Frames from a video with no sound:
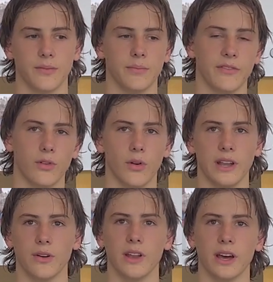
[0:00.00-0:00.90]
before
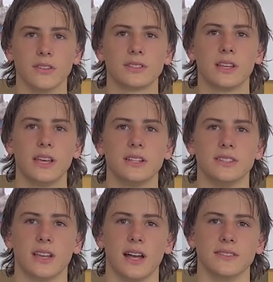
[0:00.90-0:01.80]
anyone else,
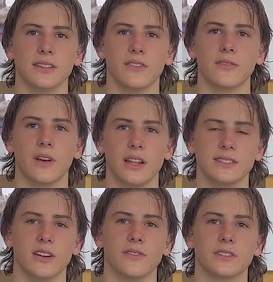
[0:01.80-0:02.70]
just
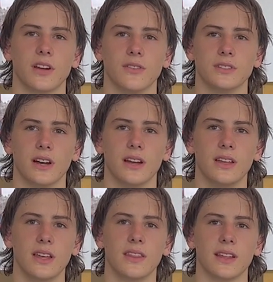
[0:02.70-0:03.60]
unselfish culture.
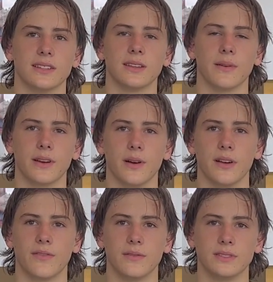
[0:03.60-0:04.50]
I think that's
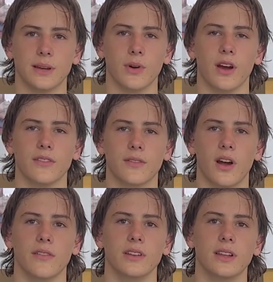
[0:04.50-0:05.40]
somewhere I'd
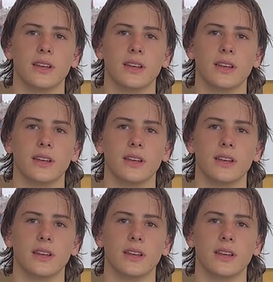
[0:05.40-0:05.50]
thrive in.